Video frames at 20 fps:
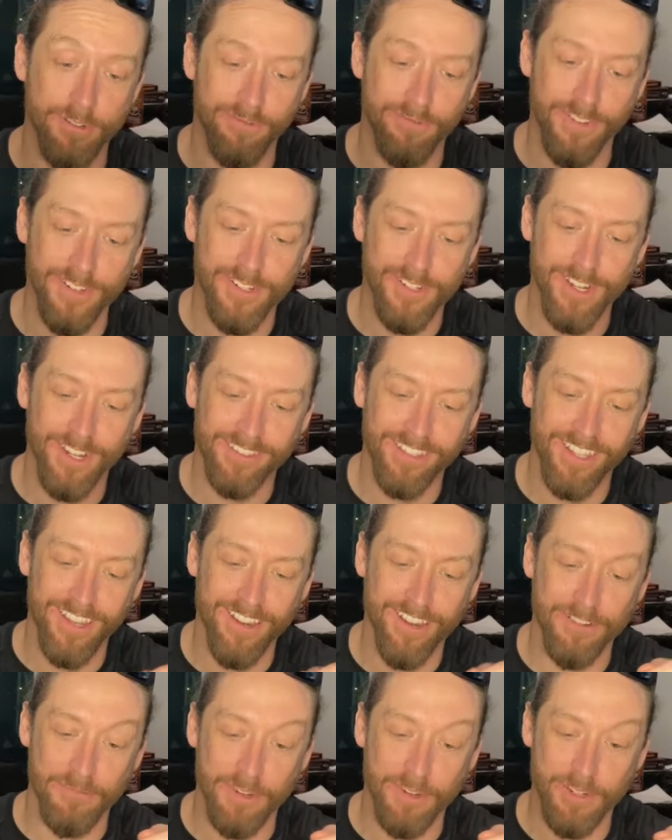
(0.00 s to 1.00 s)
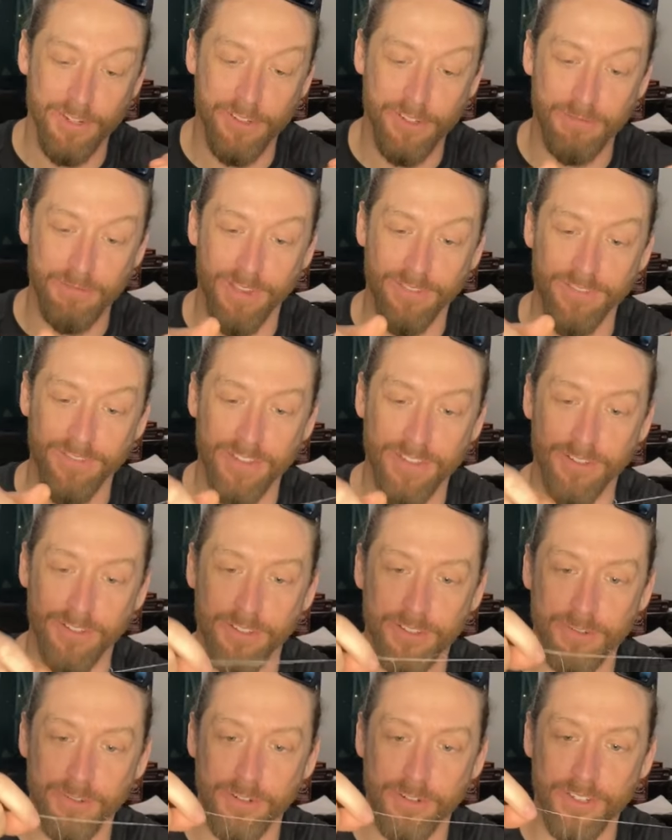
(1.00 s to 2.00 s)
fish out there, one or two of my favorite
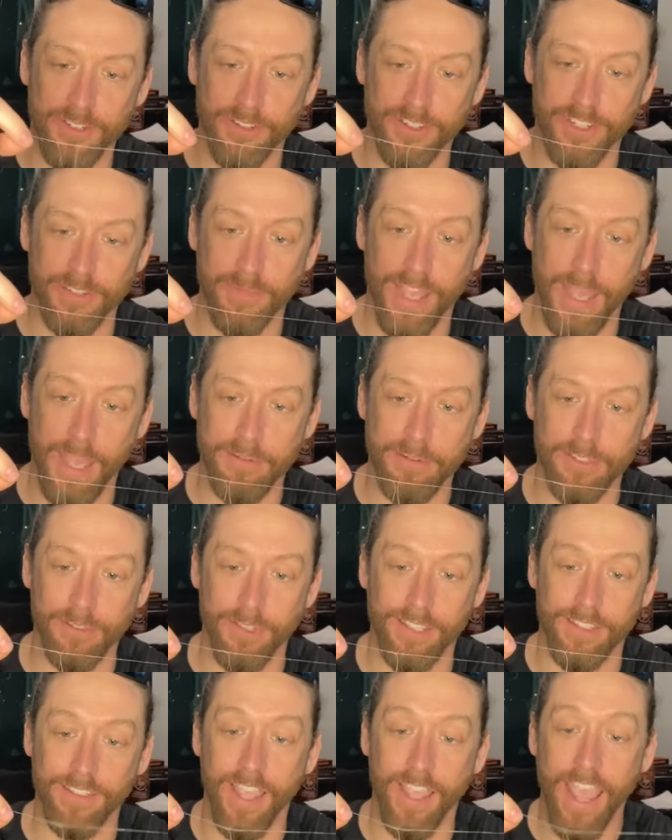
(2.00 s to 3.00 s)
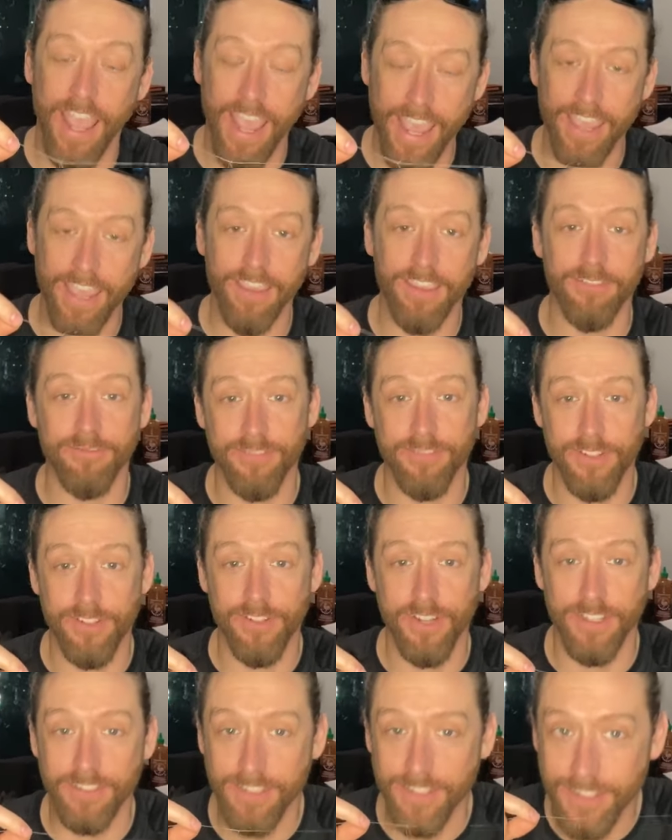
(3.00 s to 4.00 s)
lures on some absolutely tank fish
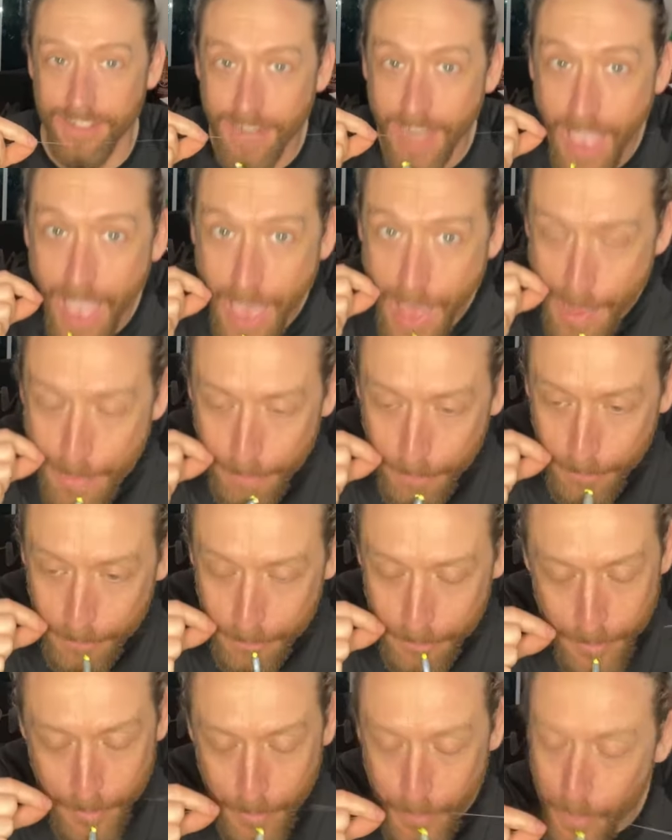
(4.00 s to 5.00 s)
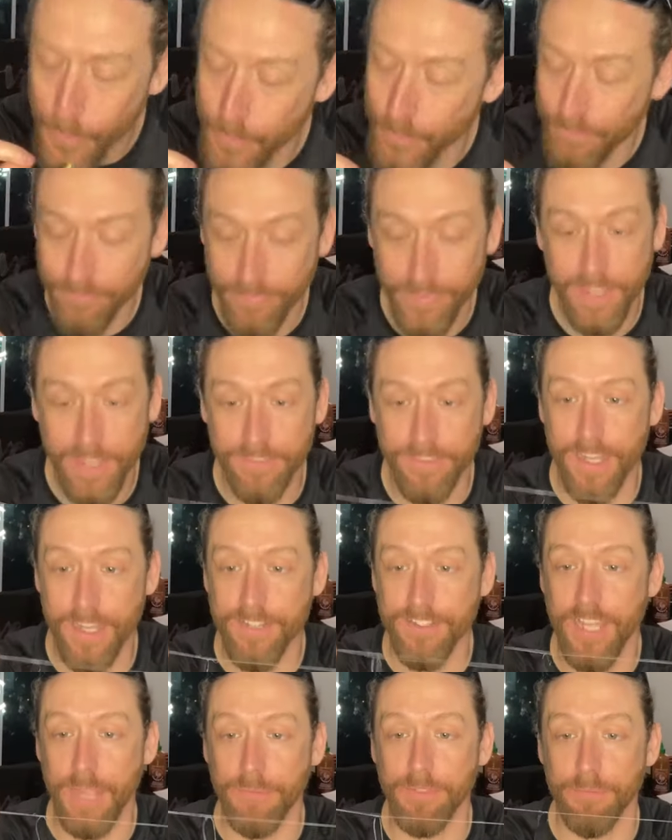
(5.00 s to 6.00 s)
out there, that
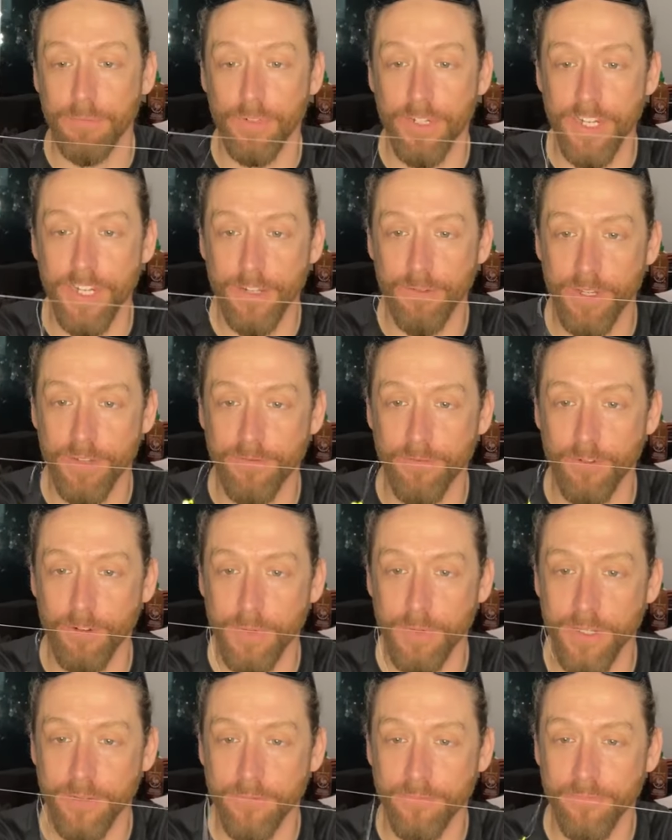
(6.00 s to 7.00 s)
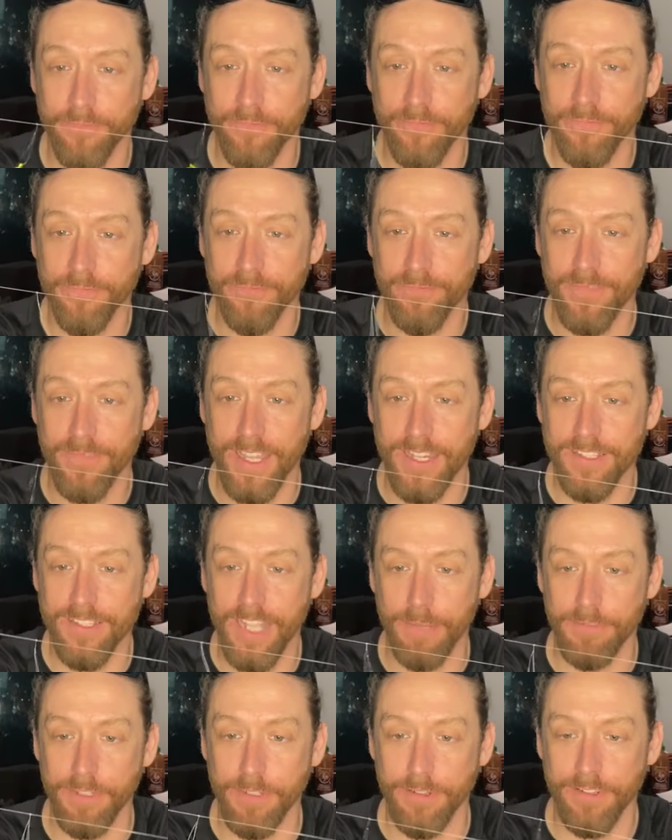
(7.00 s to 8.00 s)
stopped it pretty quick for me. That
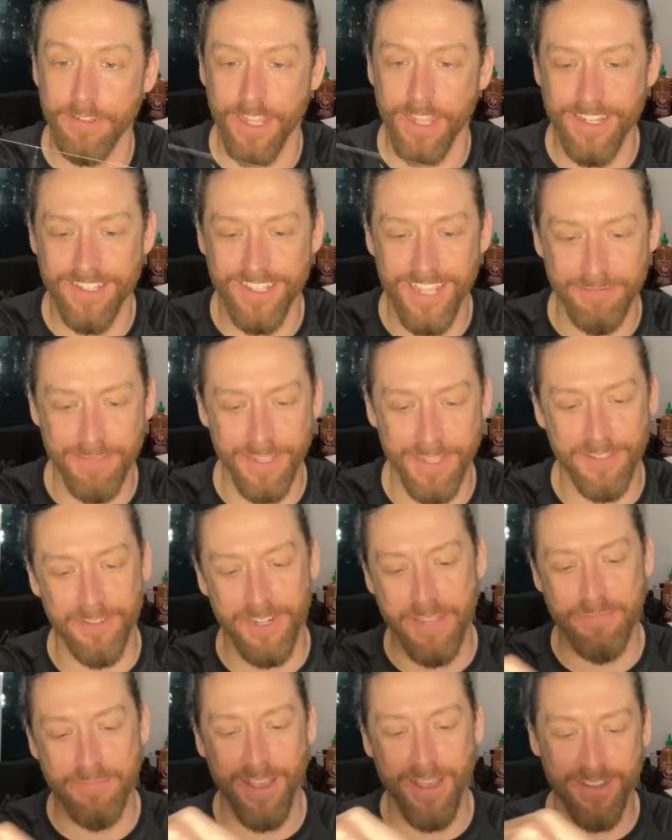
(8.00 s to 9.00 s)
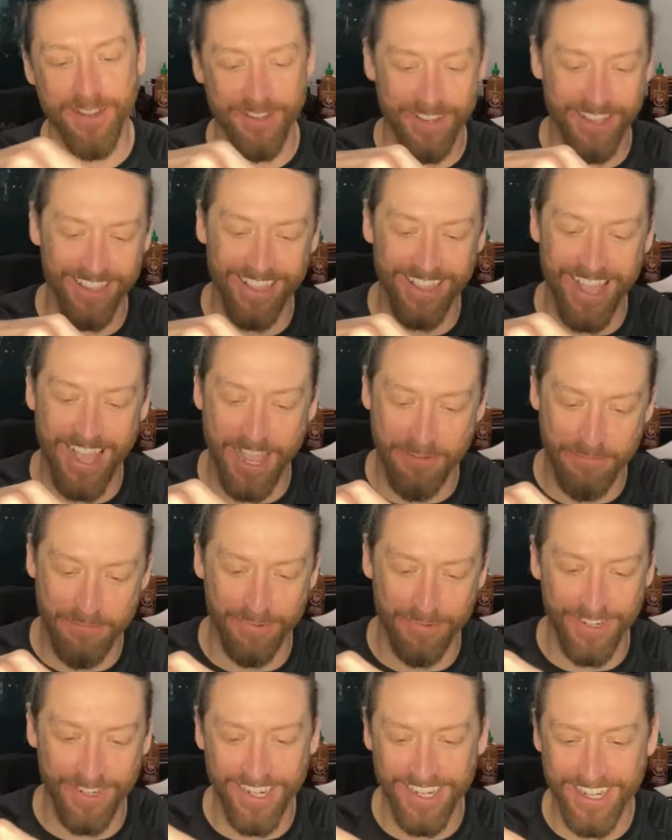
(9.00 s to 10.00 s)
stopped it. That stopped that 20-pound line
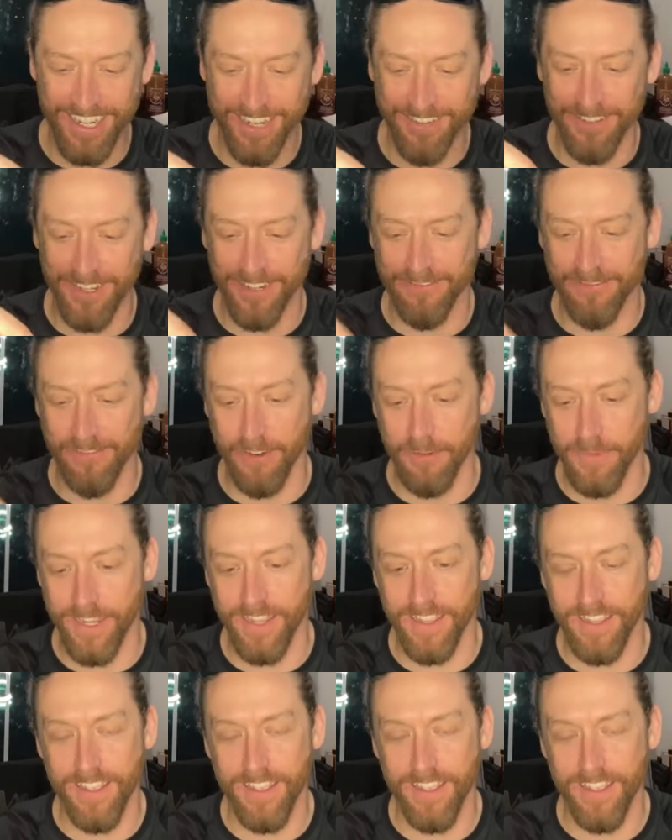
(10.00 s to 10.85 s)
pretty quick for me.